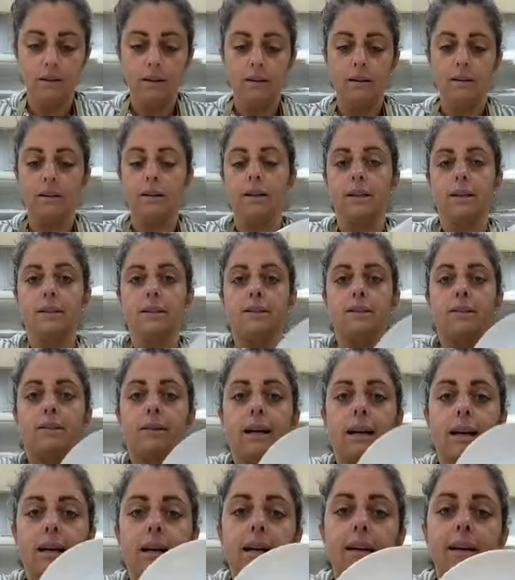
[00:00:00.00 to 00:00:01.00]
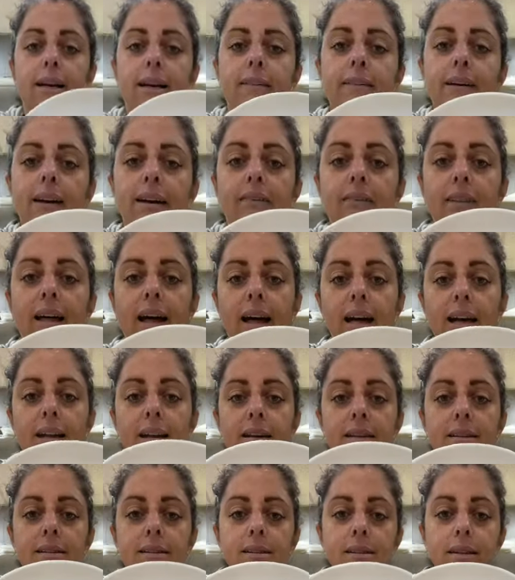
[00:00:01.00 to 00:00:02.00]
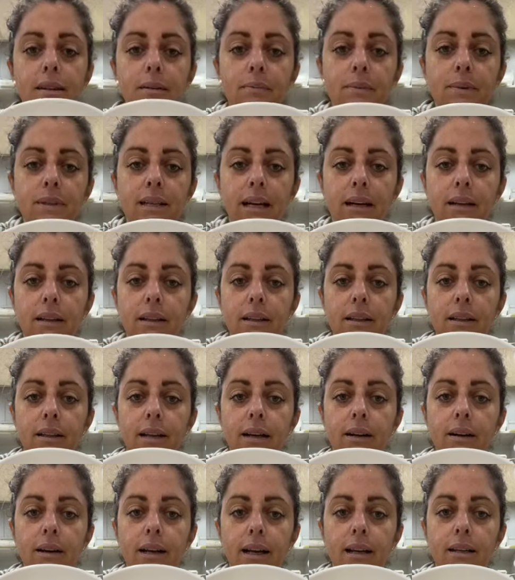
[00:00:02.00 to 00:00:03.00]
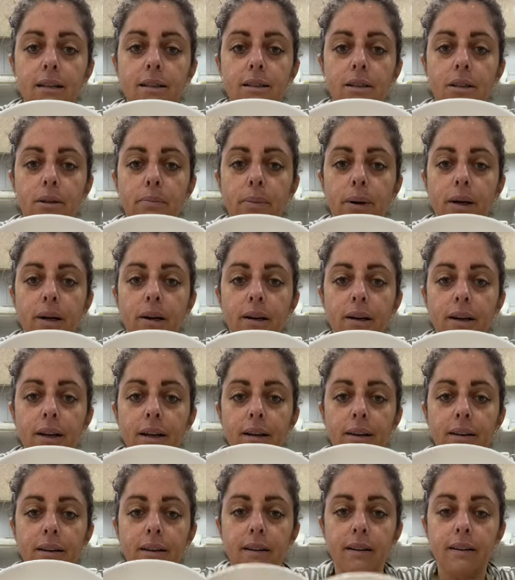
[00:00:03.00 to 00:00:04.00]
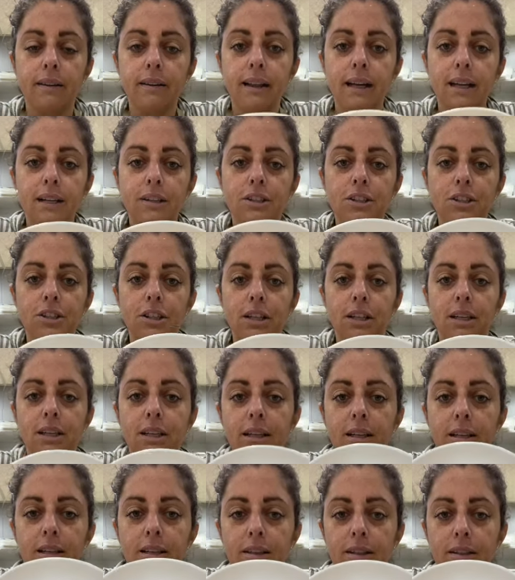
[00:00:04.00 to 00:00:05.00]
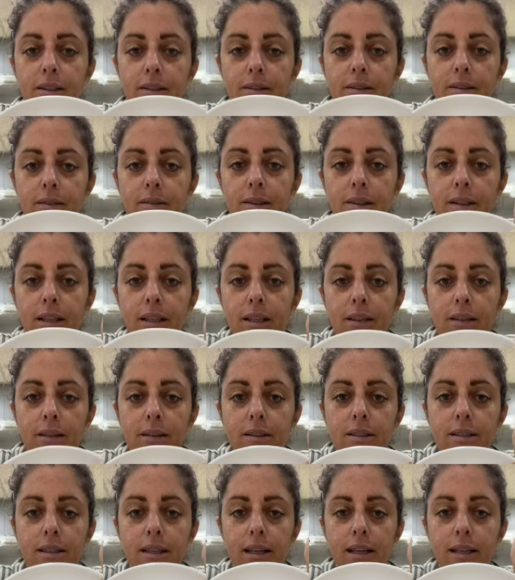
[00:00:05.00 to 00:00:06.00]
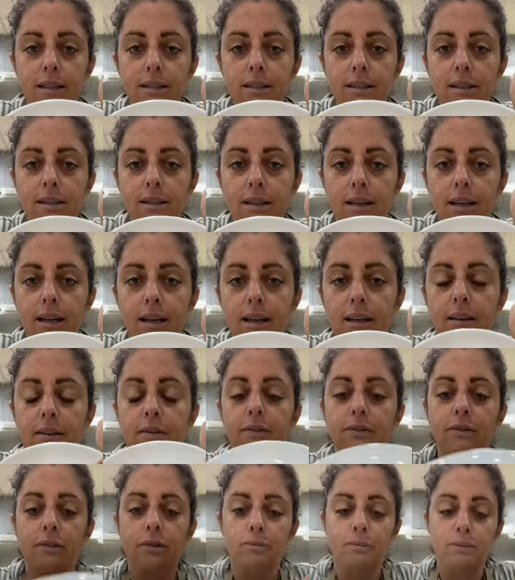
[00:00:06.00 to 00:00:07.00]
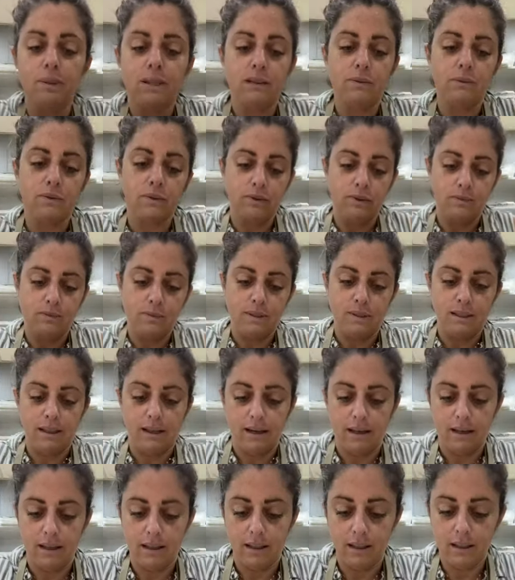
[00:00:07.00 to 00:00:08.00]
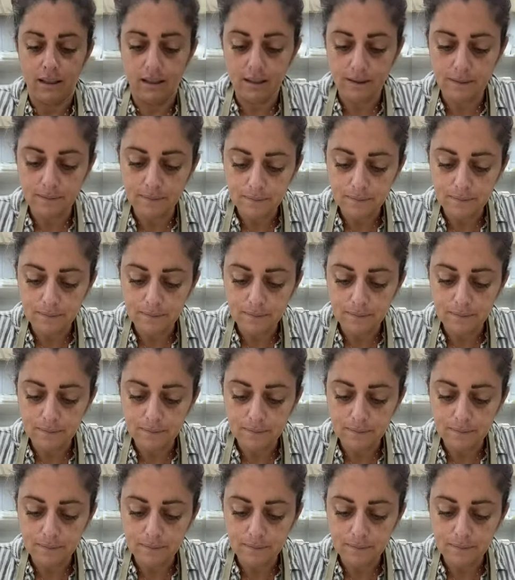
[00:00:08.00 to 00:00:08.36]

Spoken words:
All right, so I kind of have that slipped down in there next to the bird, and that G really looks nice because it kind of floops down in there.